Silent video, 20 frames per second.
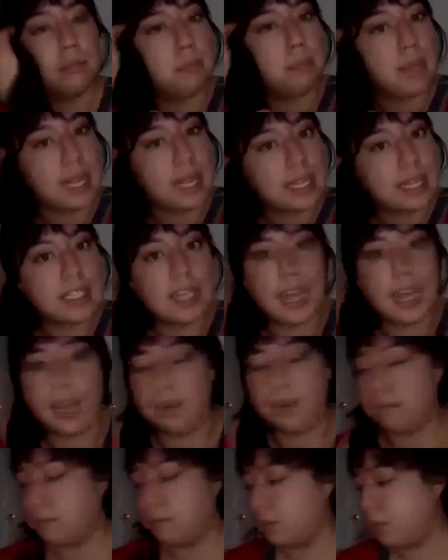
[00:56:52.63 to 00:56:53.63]
blank
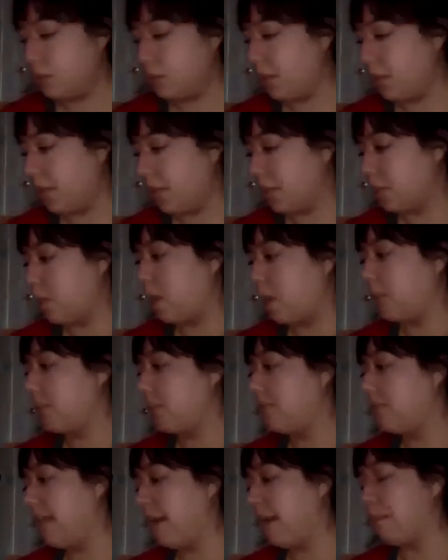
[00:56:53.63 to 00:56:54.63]
slate like swatch
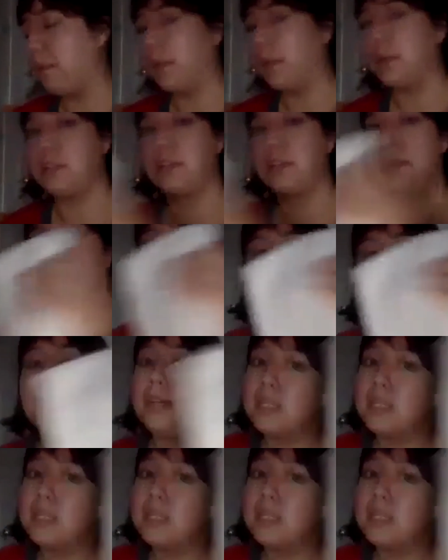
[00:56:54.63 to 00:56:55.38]
of fabric or something.